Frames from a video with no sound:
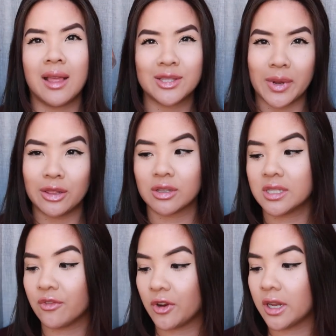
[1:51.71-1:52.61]
that's why it looks
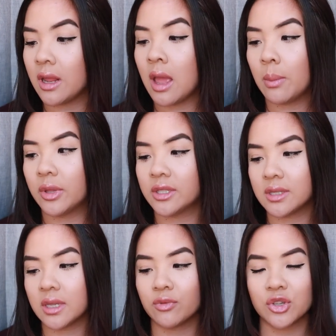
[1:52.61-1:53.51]
different, but
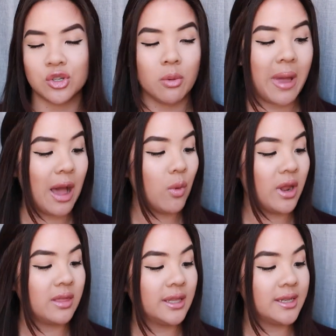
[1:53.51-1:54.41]
this is the original matte
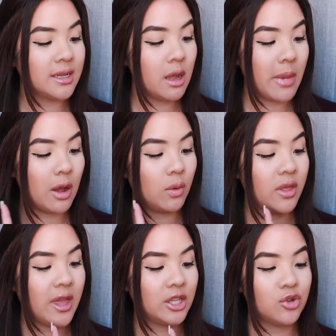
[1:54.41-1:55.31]
one, and they did come out
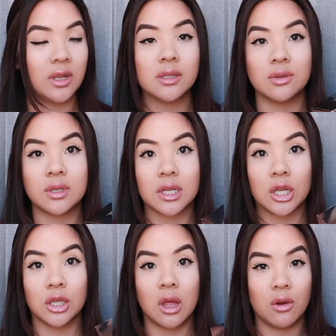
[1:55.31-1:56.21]
with a translucent
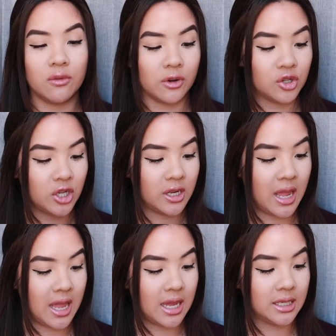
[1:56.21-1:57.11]
glow version,
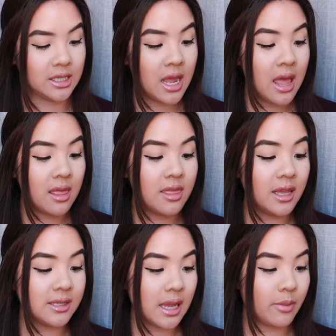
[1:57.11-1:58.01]
and
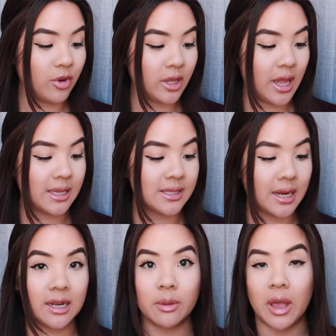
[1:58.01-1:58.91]
this I'm really
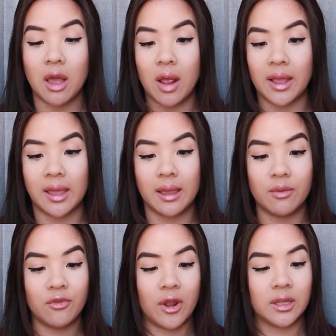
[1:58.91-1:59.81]
excited about. I
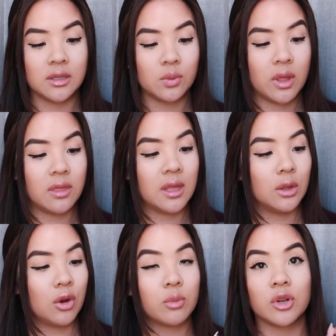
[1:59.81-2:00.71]
am friends with the
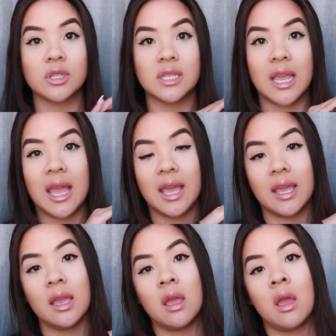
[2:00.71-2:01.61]
Laura
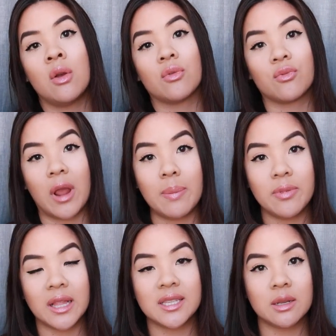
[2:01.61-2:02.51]
Mercier
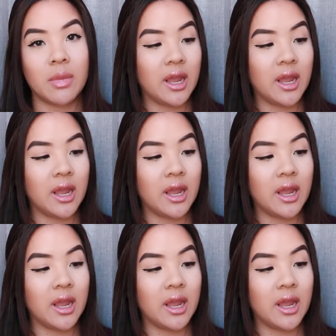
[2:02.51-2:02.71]
rep that's in